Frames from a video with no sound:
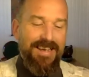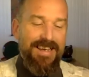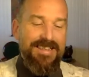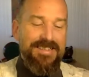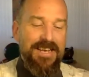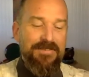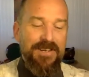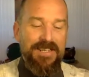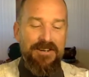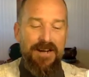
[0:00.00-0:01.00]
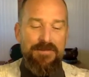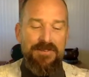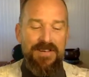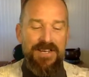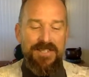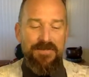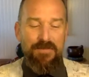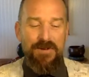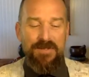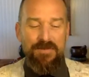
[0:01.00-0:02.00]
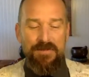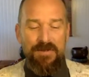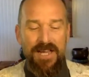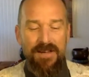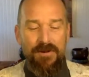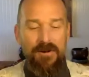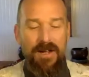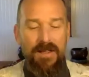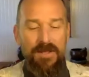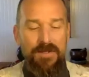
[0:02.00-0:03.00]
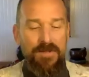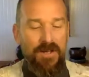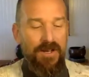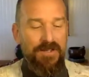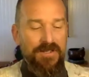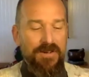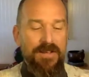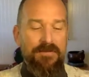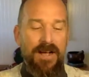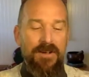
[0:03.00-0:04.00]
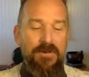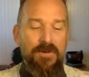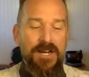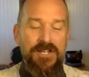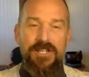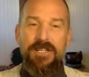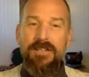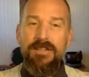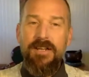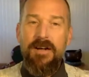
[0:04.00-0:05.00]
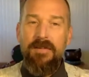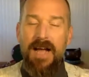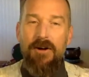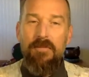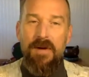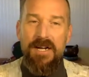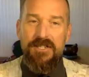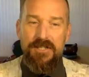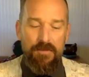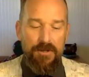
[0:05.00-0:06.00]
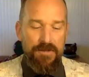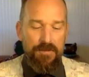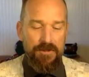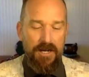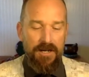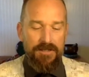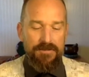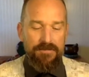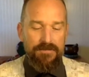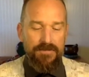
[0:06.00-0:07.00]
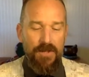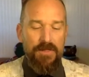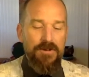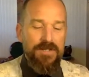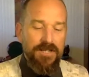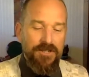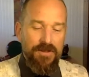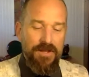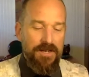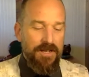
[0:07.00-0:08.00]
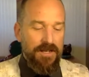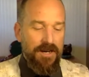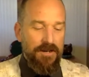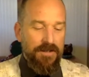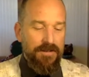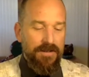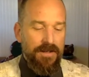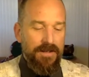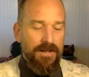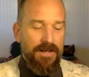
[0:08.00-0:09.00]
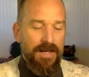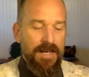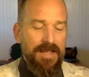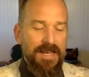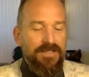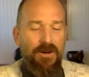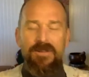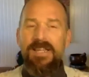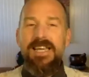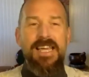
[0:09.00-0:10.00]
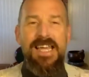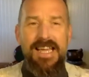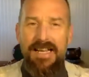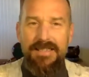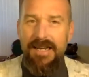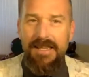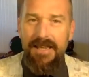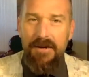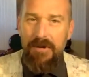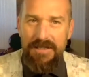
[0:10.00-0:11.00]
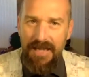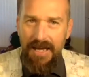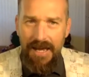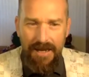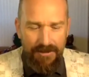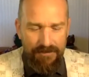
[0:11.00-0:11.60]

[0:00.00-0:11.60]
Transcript: Instead of a clear observation of the principal's behavior, this was also an evaluation of how much the principal talked. A third teacher then declared, he thinks only he has anything worth saying.